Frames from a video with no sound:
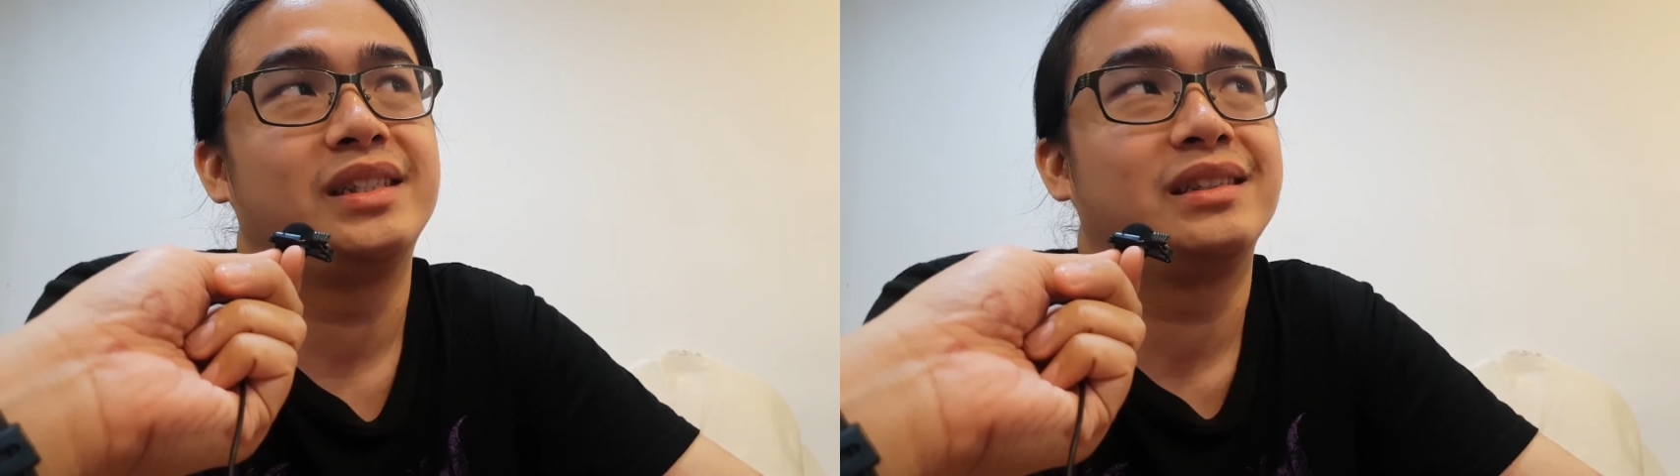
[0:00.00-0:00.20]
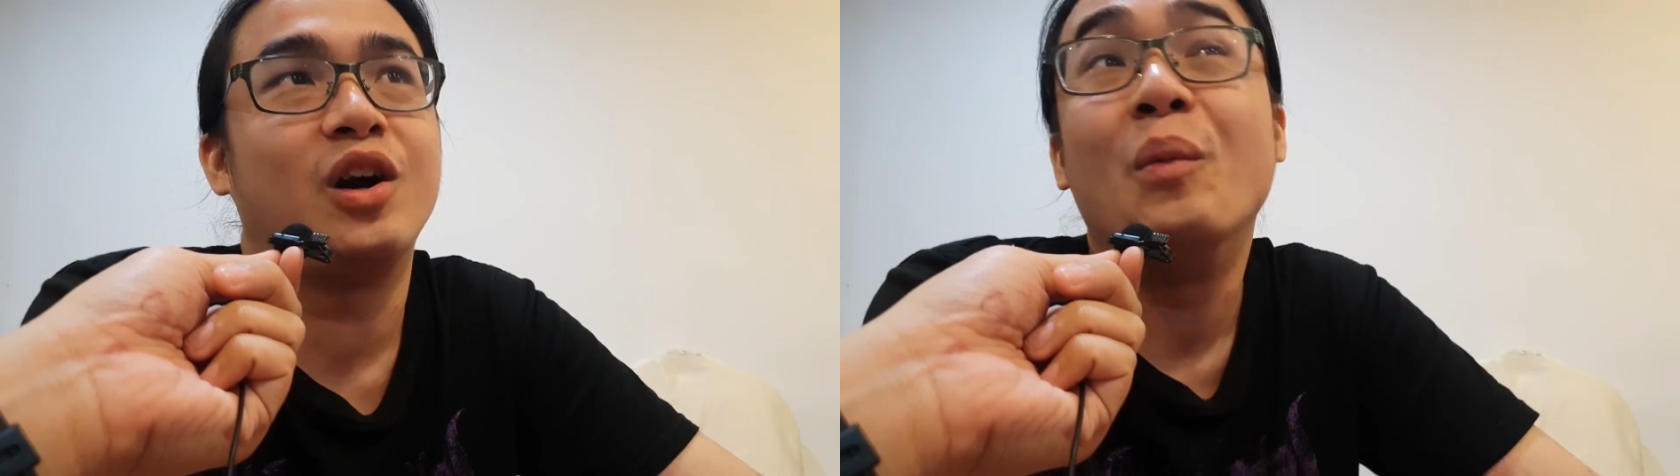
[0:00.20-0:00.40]

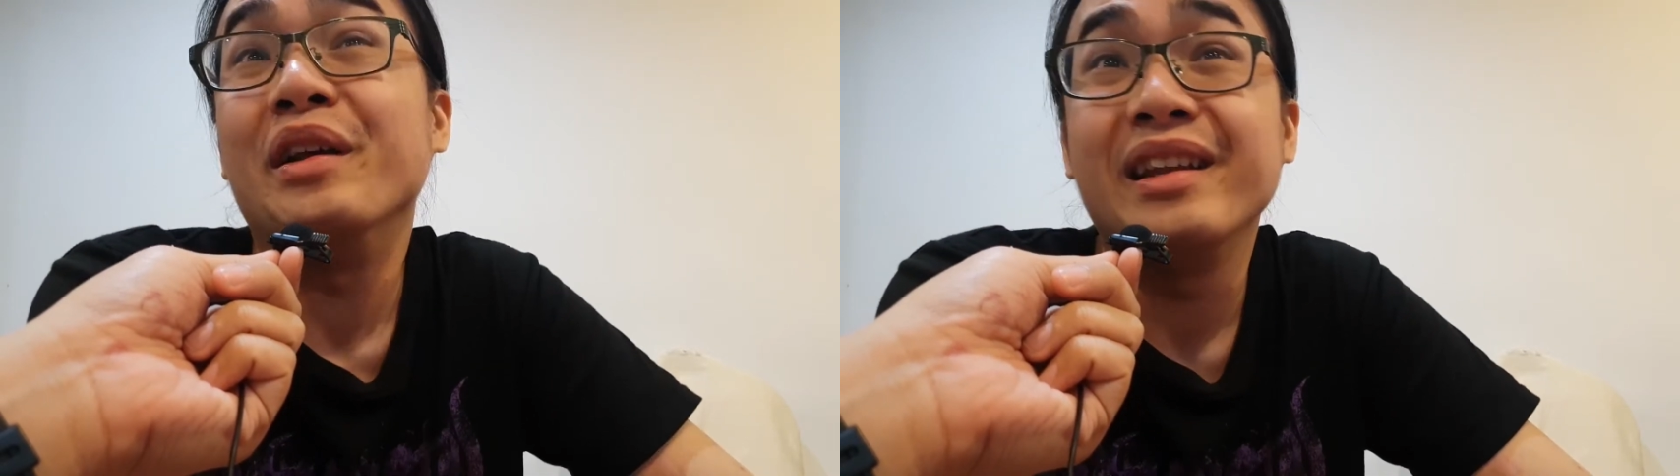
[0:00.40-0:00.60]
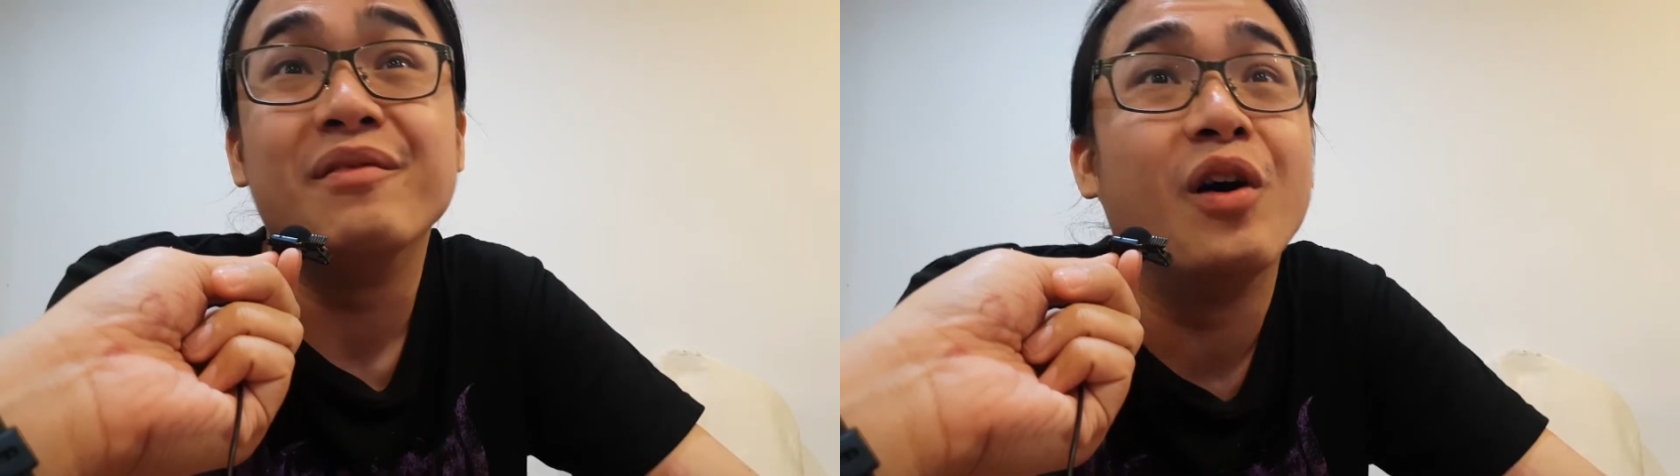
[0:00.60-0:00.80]

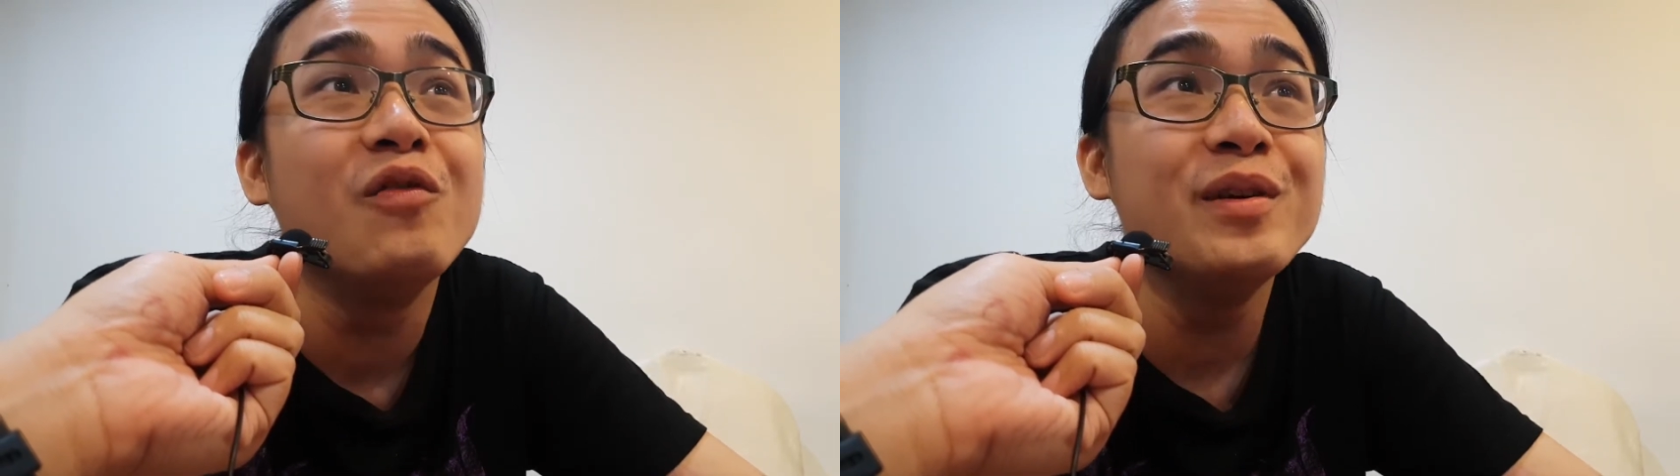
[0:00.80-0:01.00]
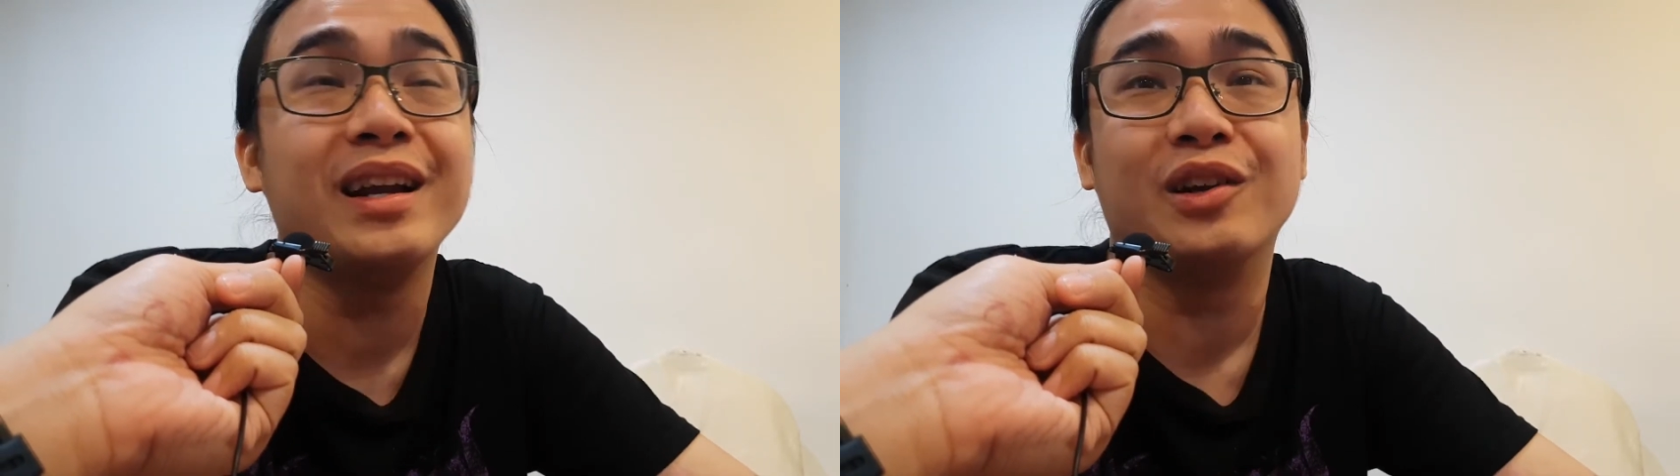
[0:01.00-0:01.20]
community
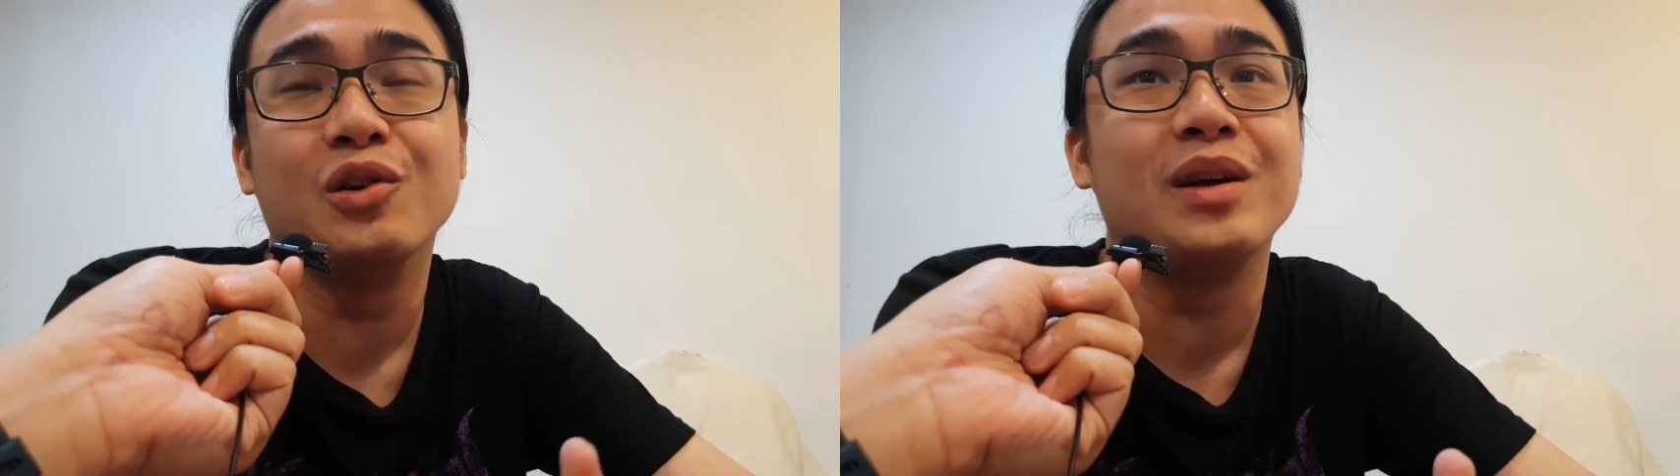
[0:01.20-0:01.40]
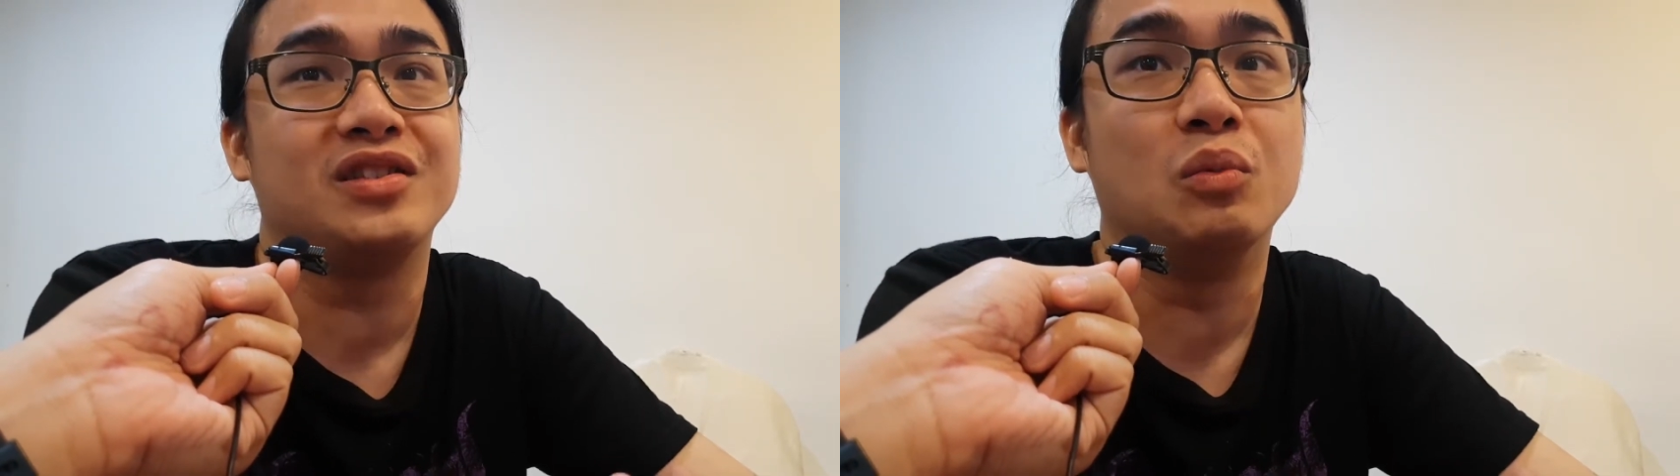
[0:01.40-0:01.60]
involvement. I don't
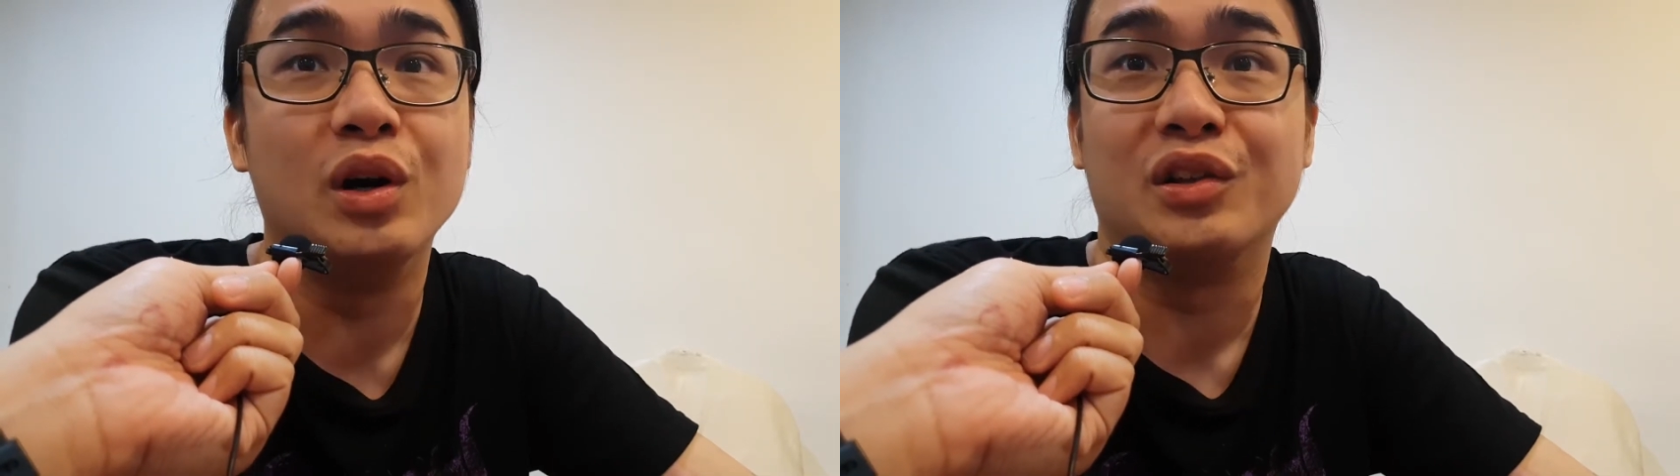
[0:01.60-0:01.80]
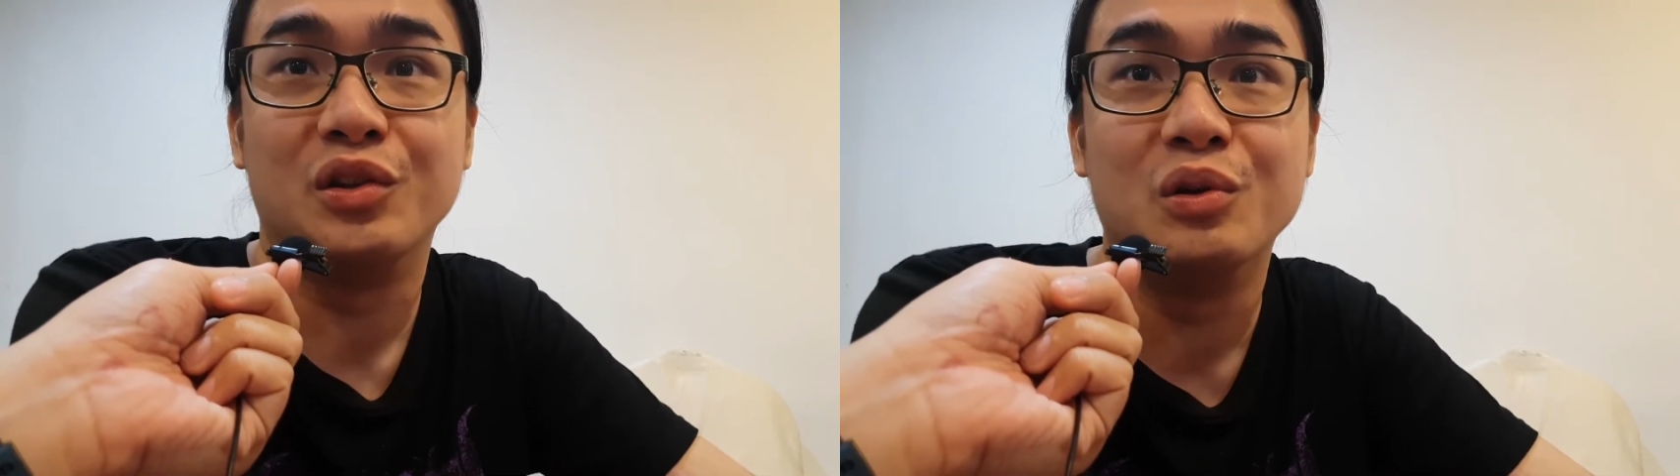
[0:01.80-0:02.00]
know what's the
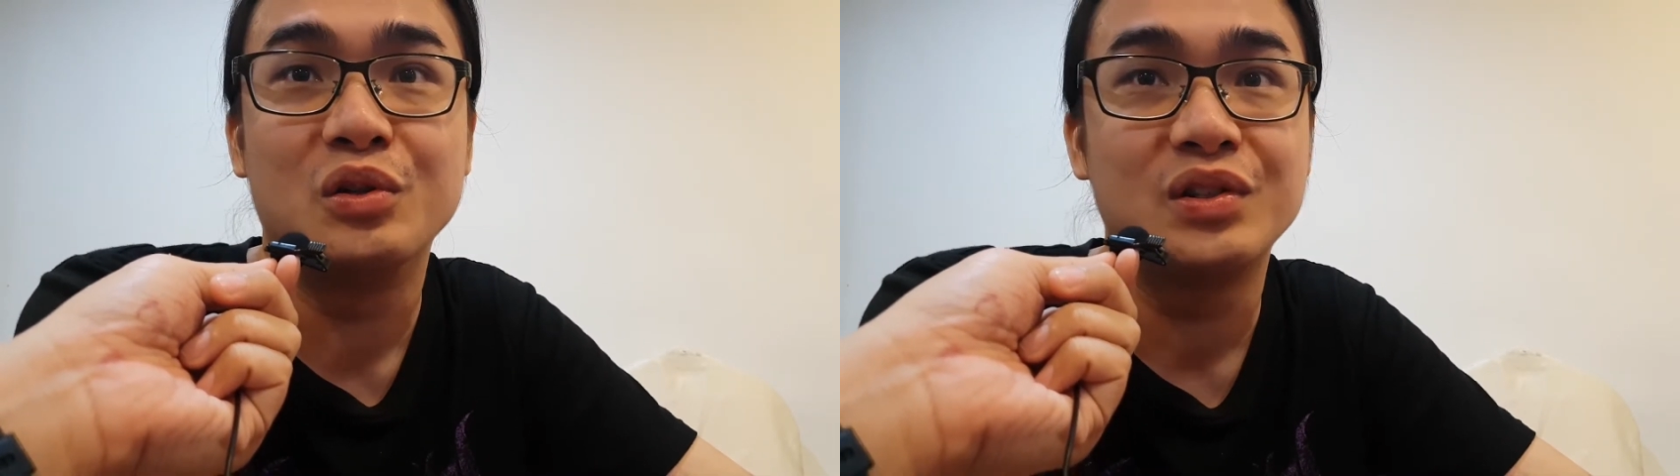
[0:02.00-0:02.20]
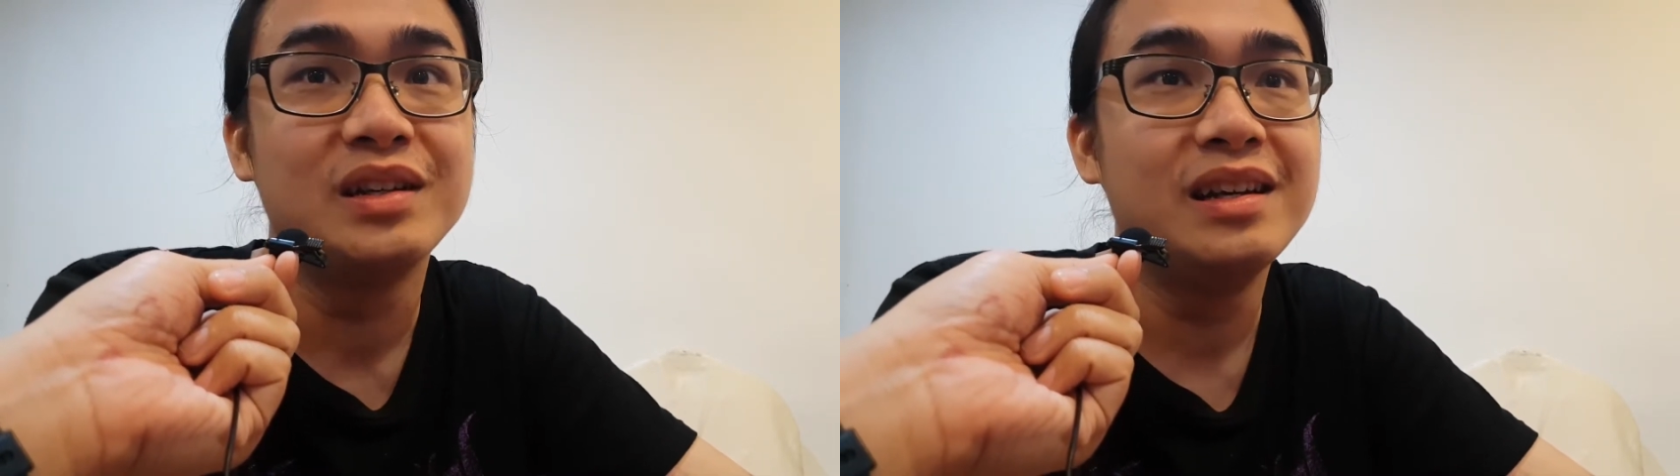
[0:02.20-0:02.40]
word to
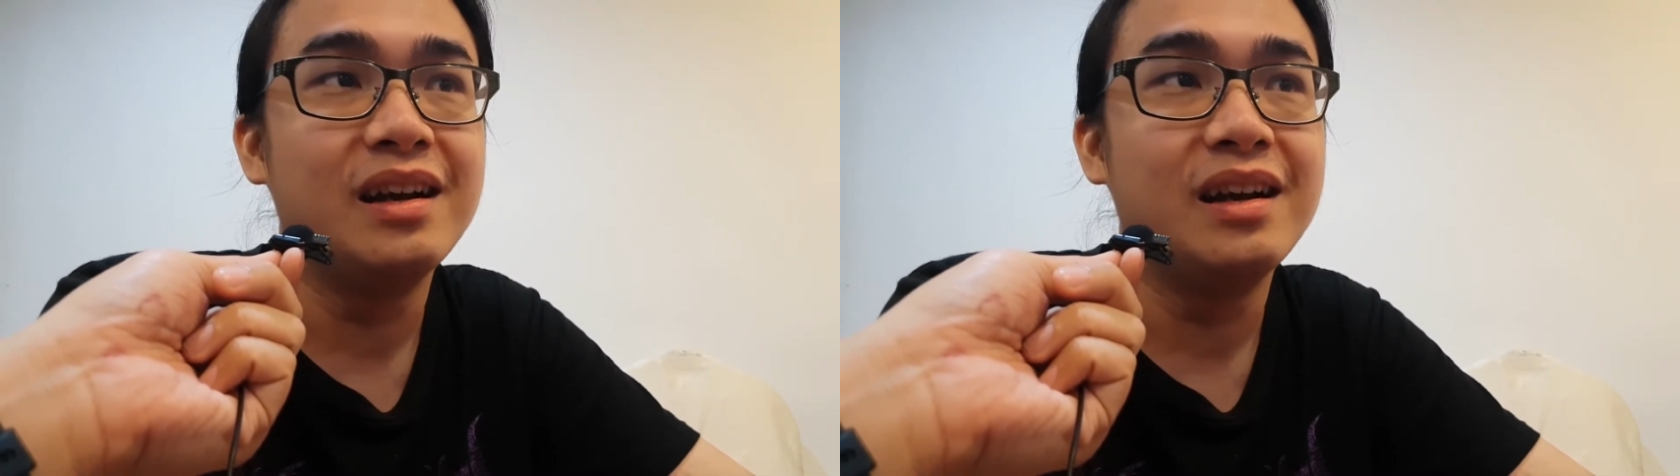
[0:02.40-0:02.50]
use